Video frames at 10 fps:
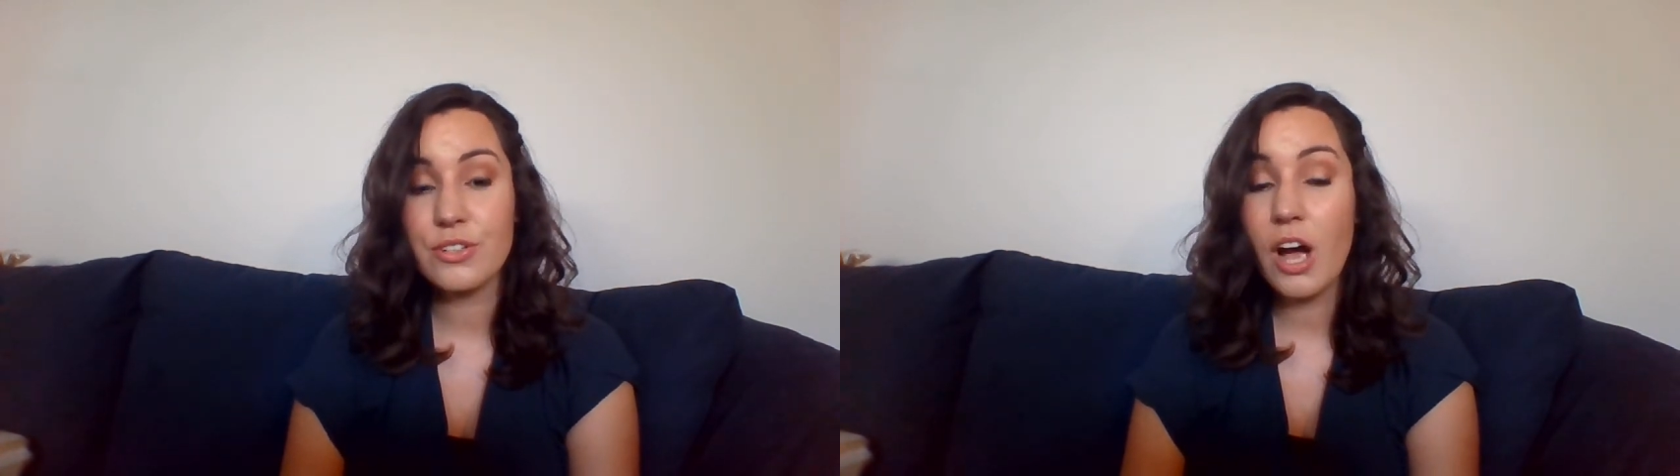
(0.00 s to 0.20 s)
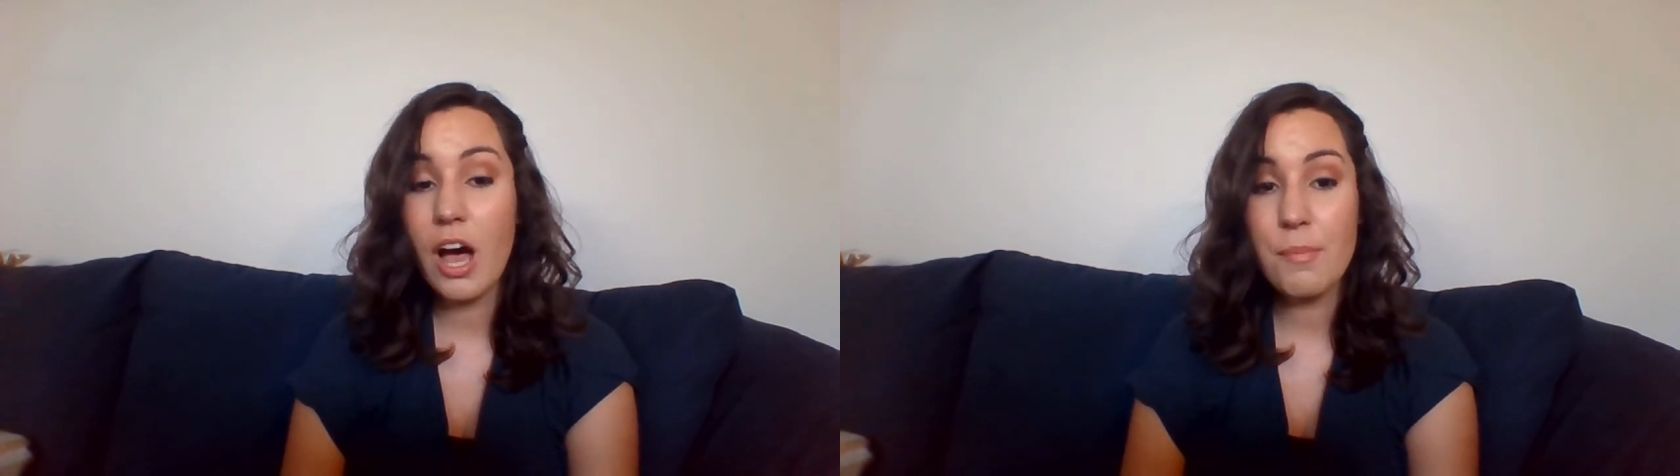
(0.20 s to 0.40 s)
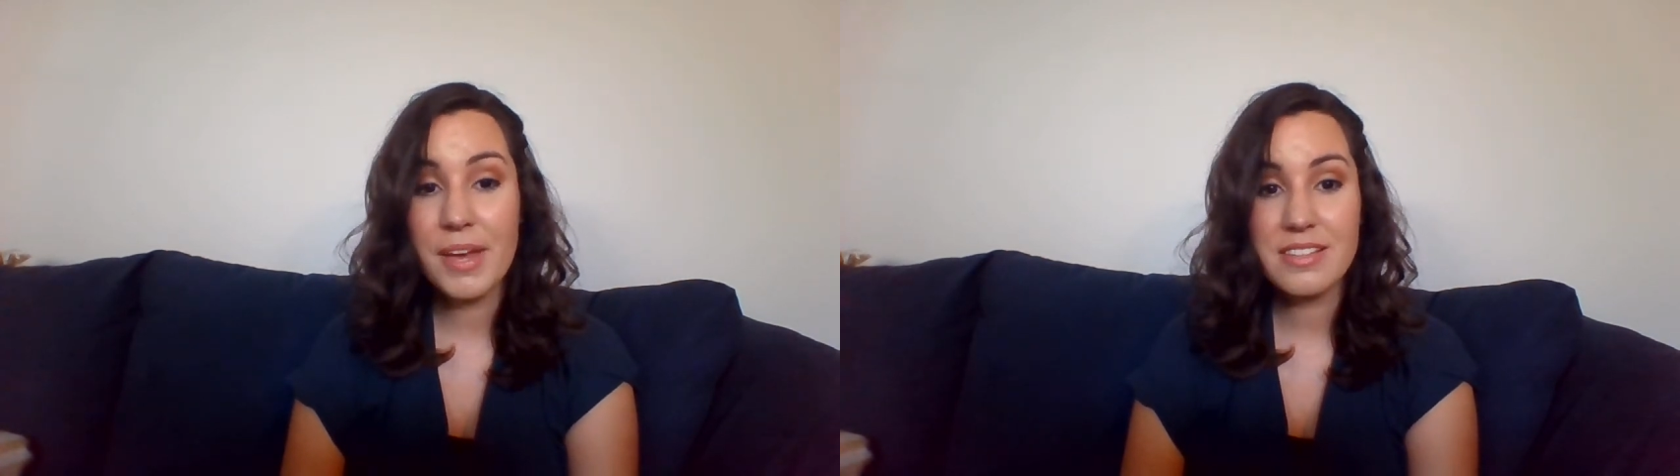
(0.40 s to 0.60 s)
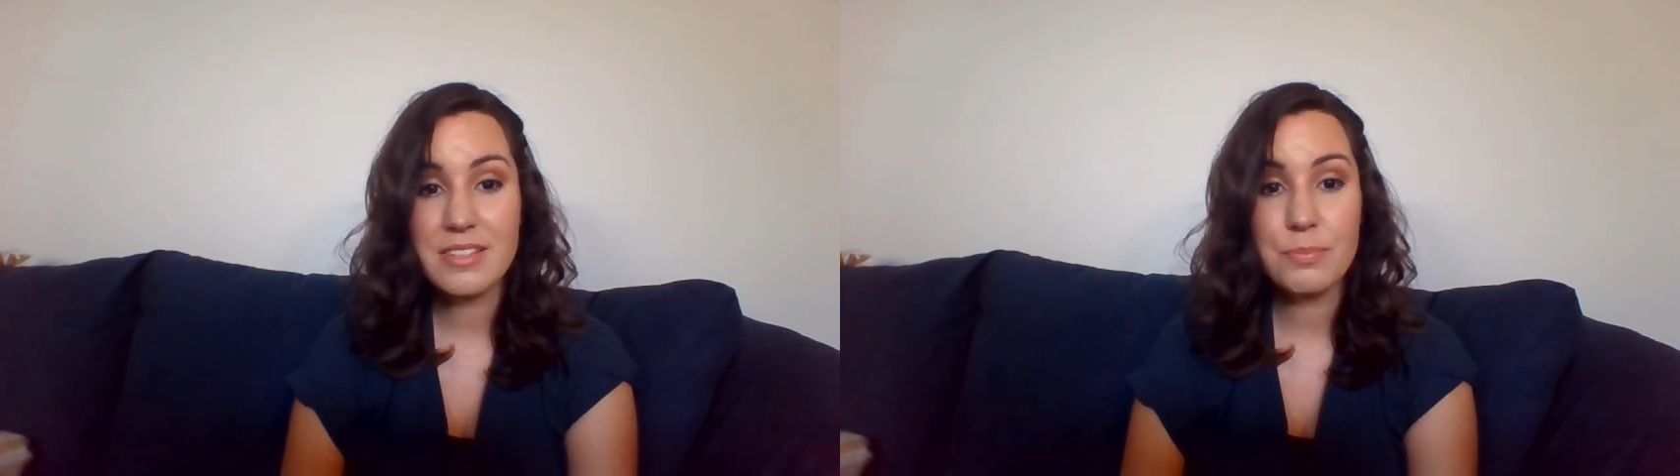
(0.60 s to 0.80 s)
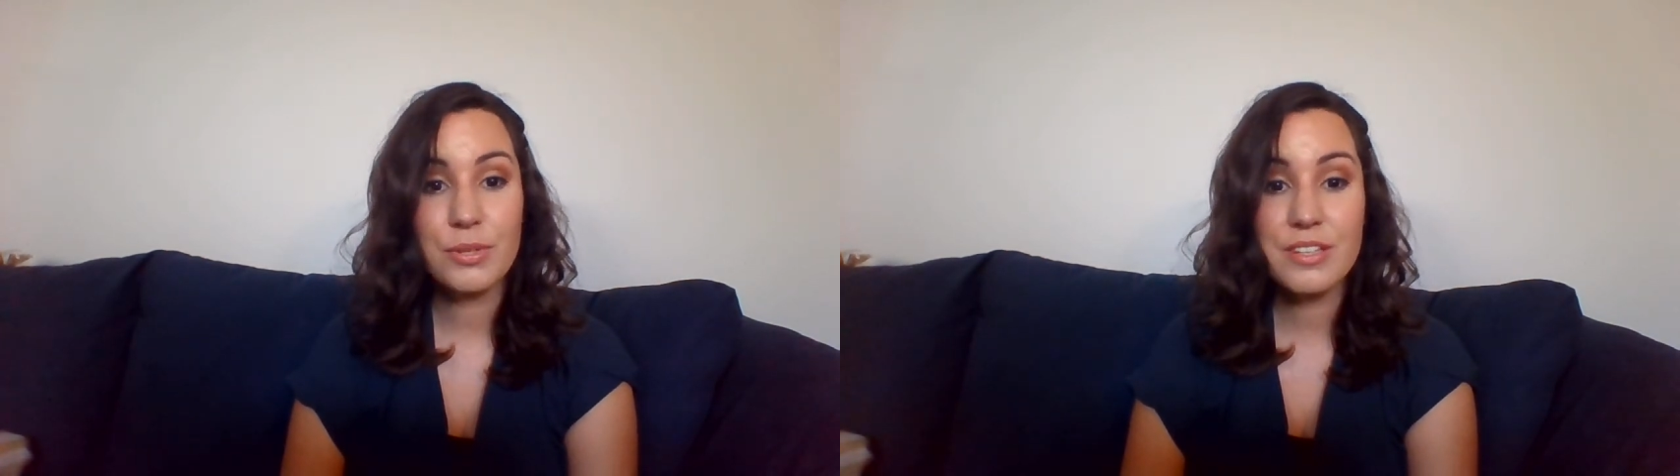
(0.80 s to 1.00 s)
or
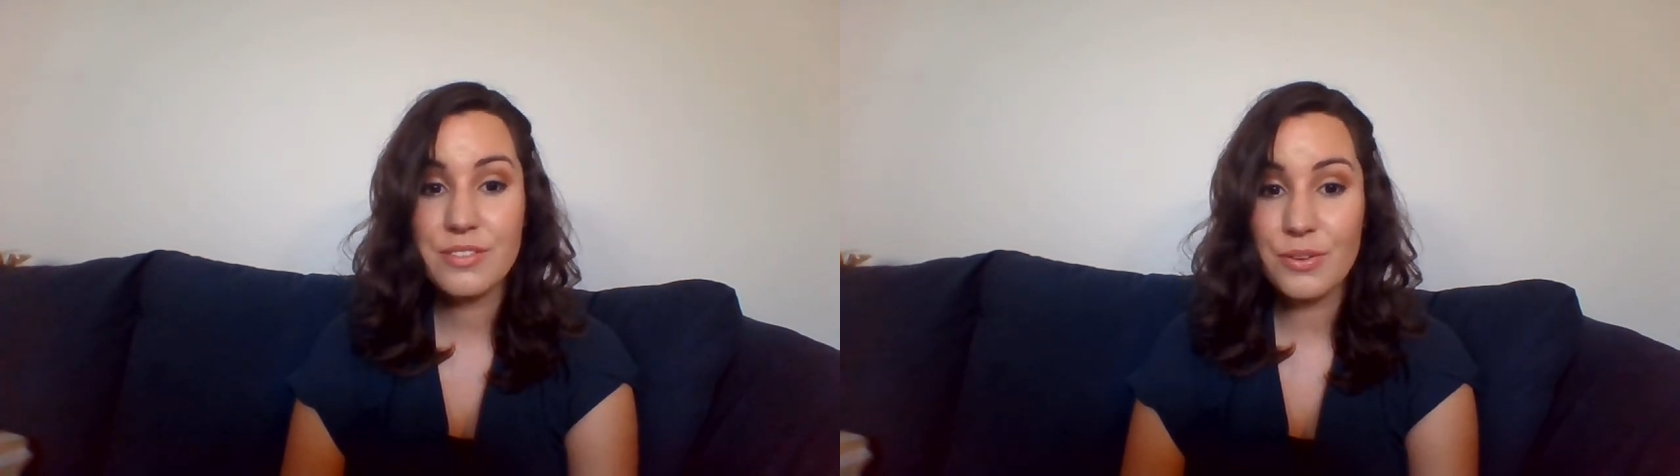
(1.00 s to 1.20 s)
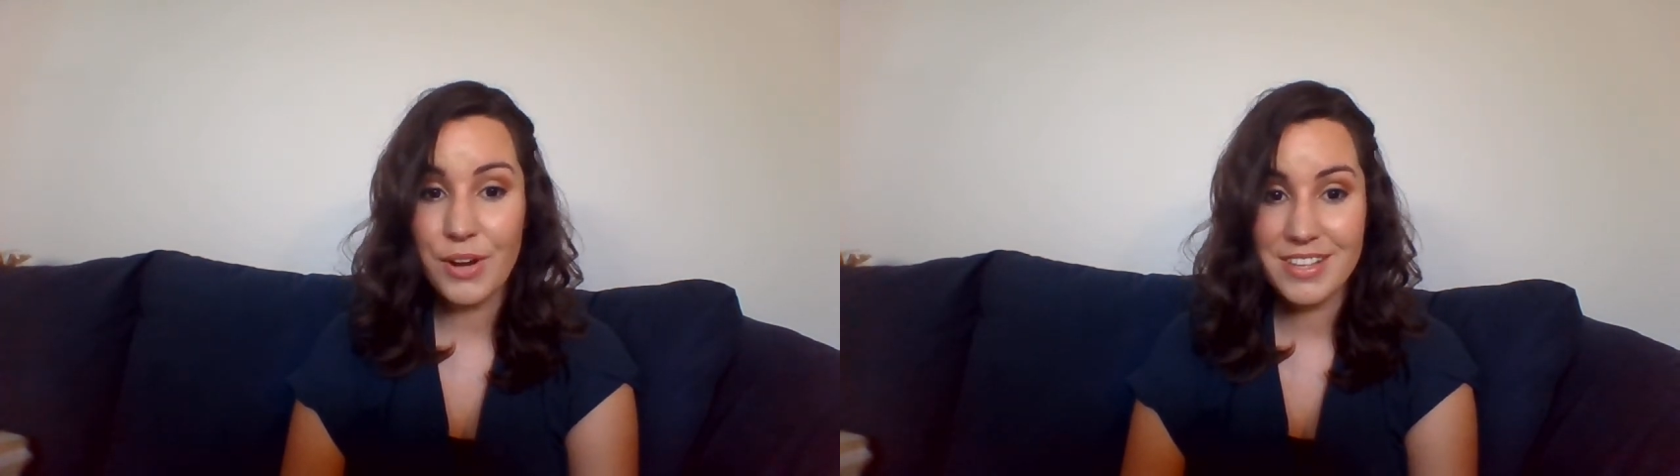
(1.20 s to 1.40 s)
comments, please don't